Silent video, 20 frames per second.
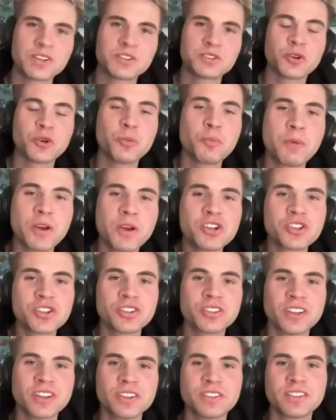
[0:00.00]
So you
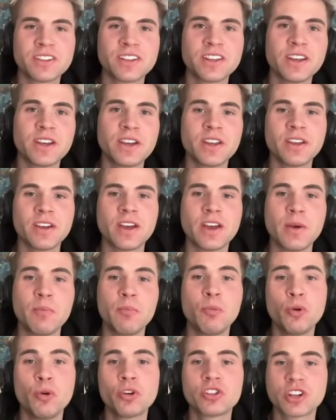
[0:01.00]
mentioned that a
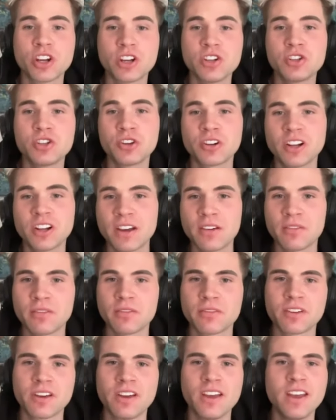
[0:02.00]
book changed your life.
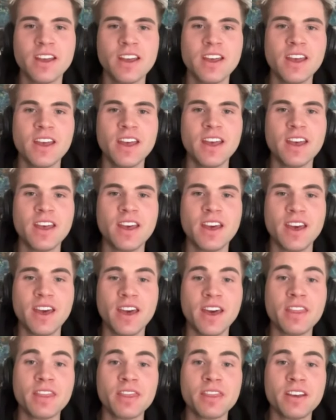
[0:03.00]

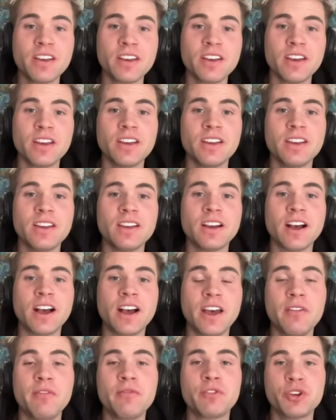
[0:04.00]
And
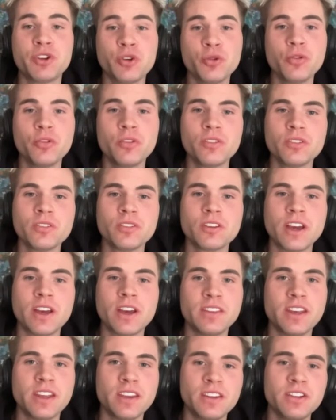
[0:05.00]
have you
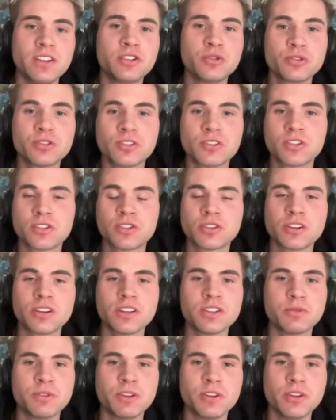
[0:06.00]
had any success
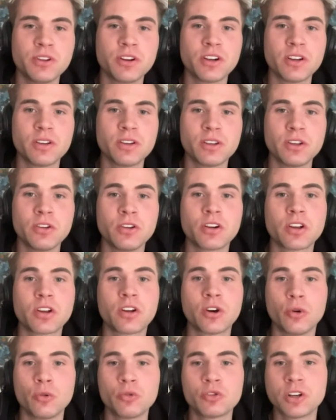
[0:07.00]
stories with your
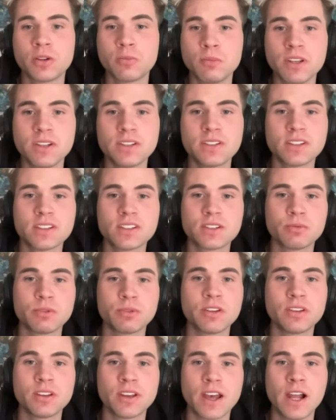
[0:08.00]
coaching business,
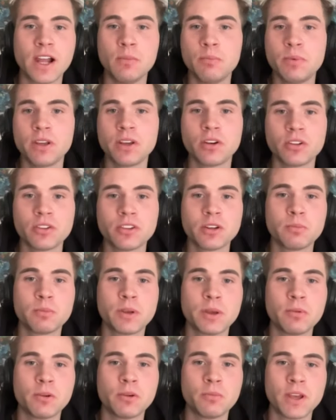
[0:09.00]
with helping other
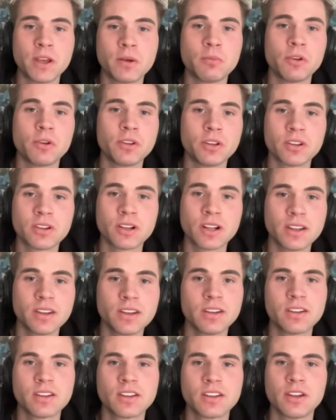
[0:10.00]
people make money
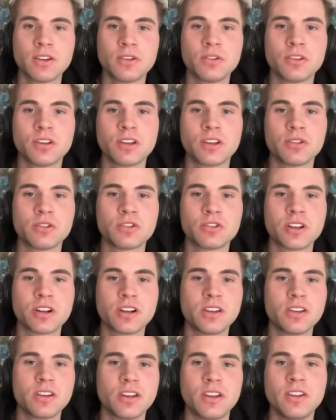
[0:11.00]
online? Can you share
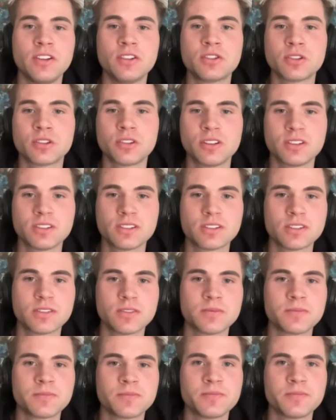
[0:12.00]
any stories?